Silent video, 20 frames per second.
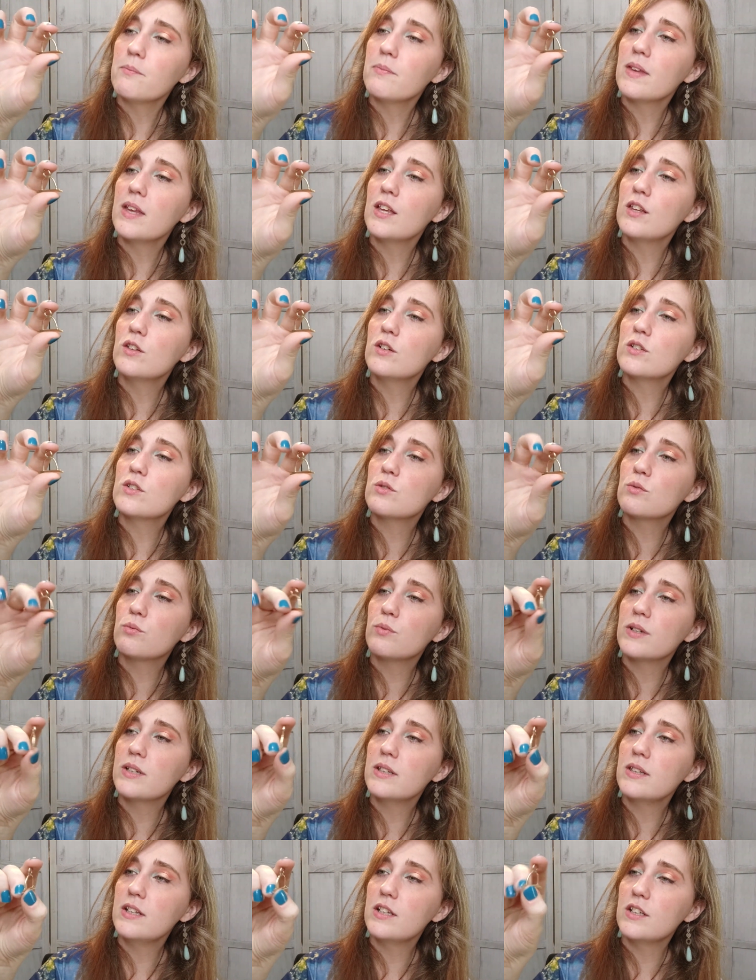It looks
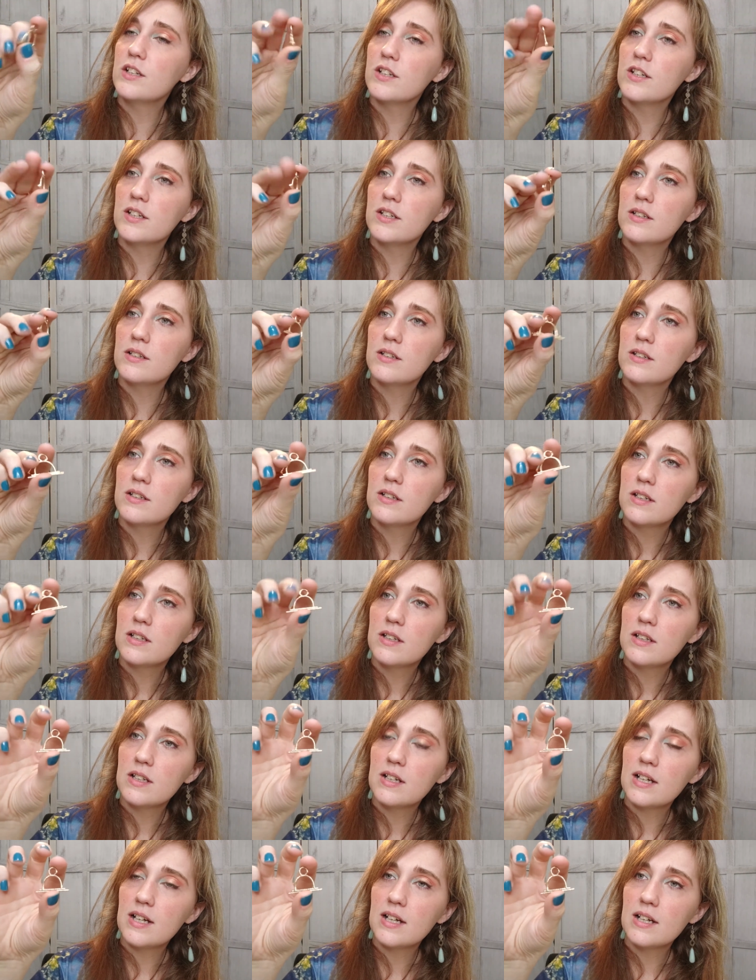really good.
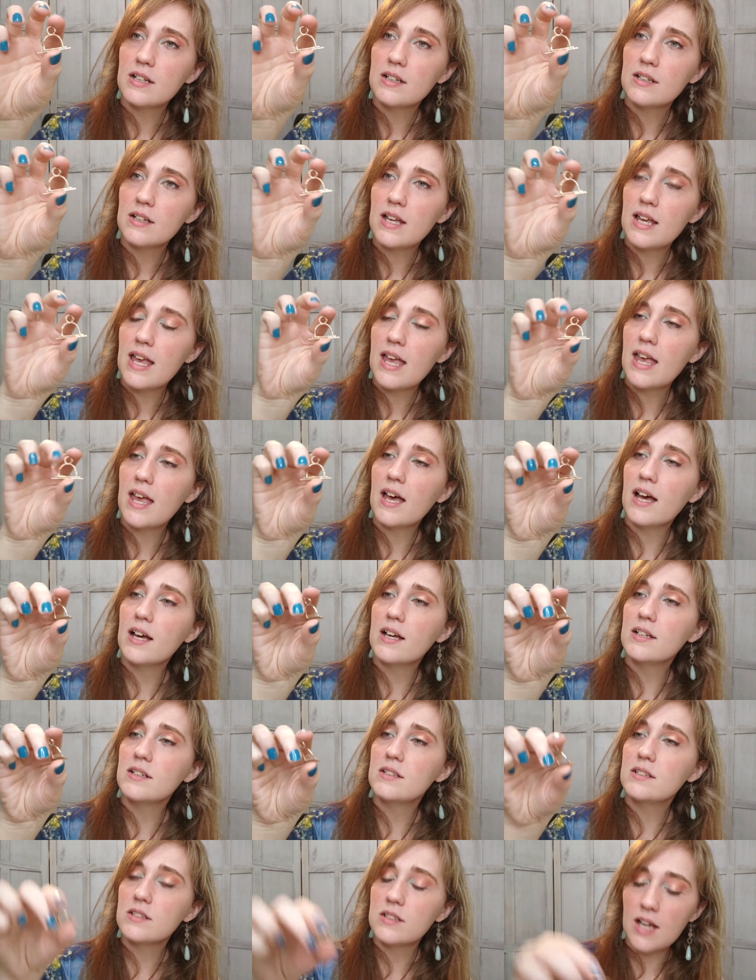
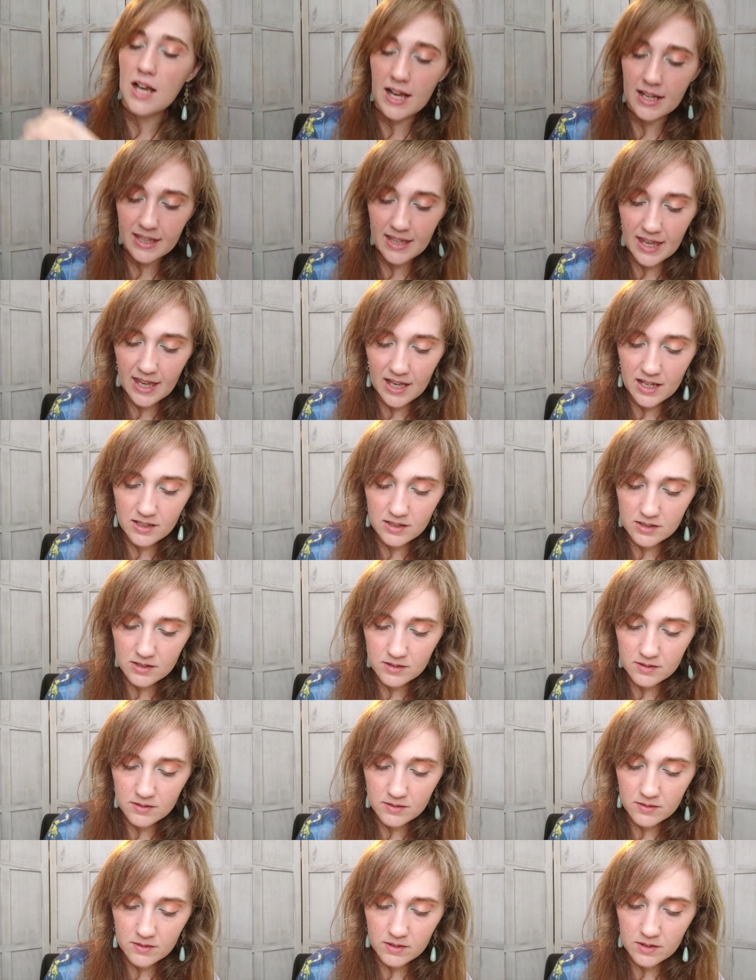and I can't
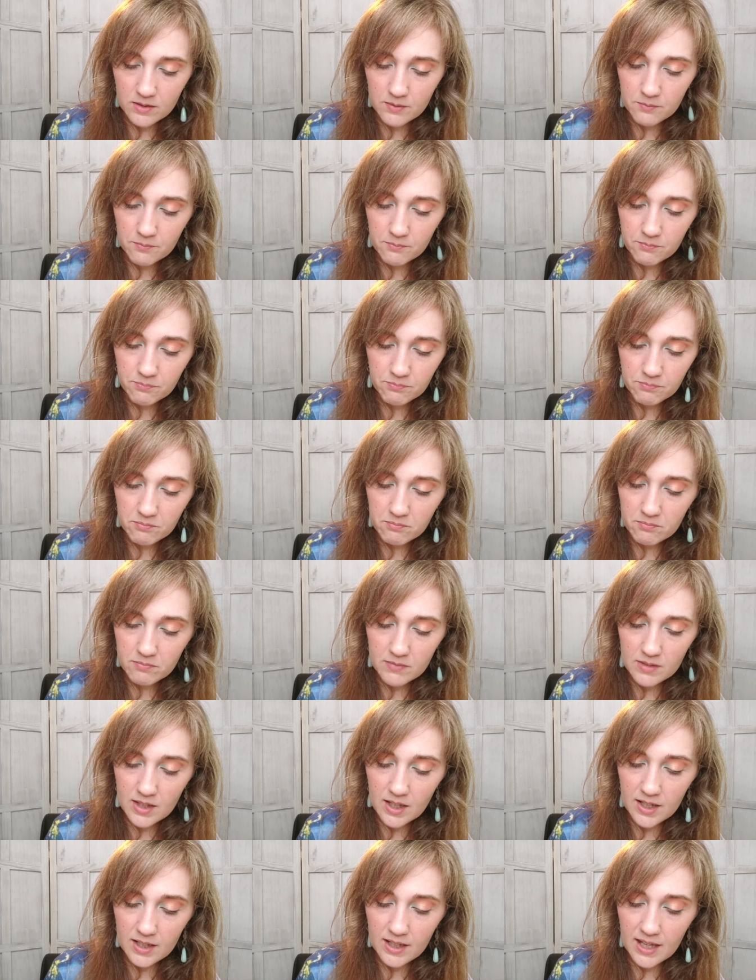
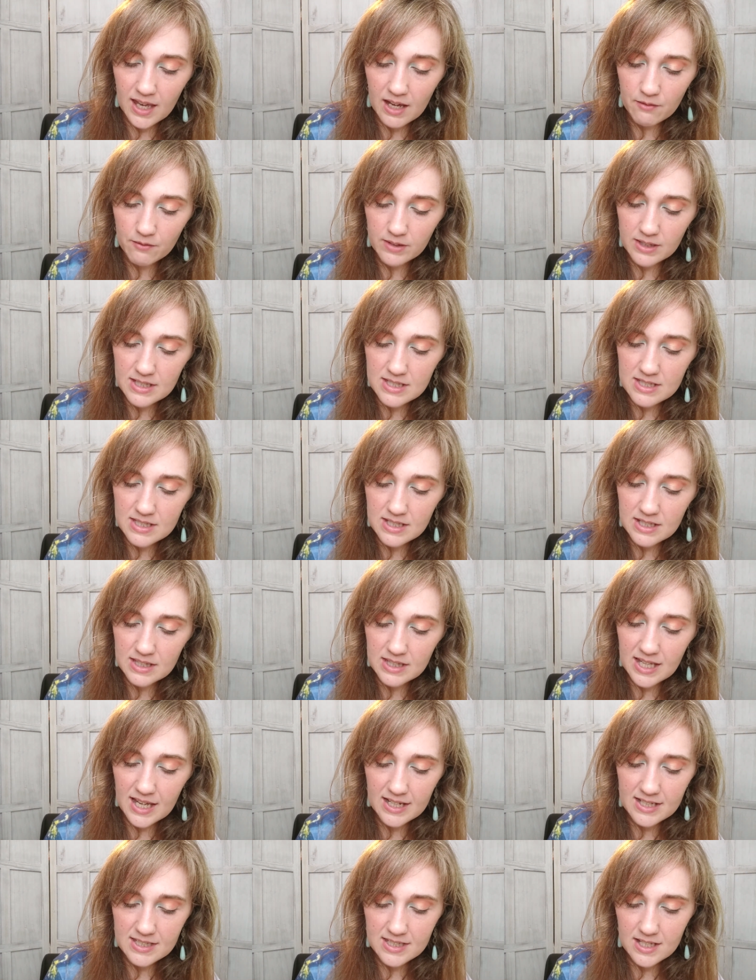really see the
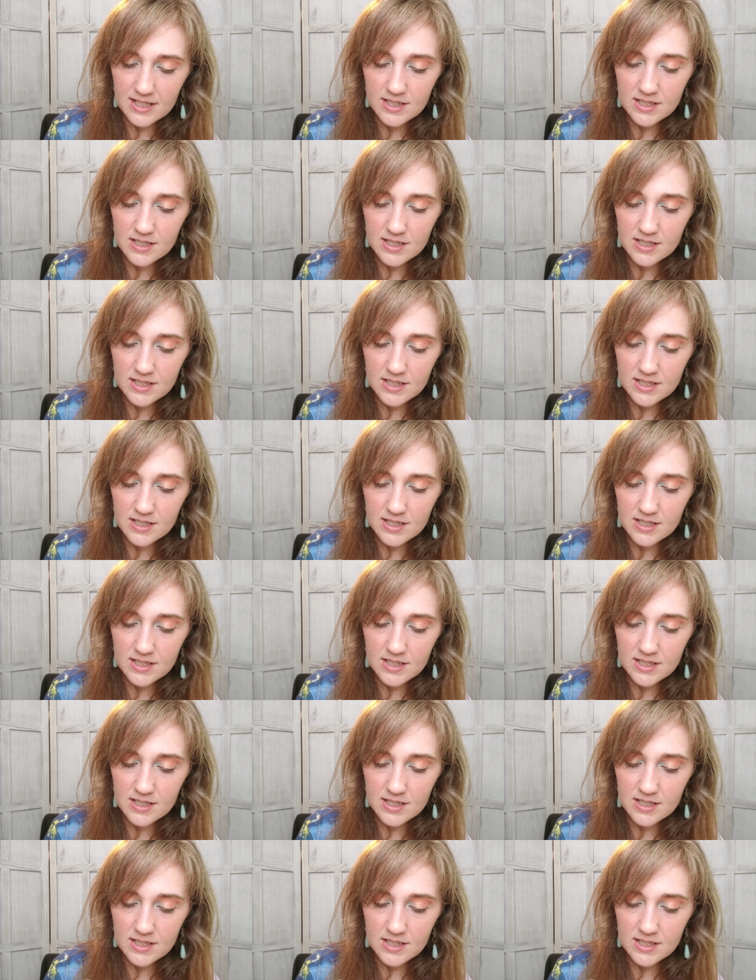excess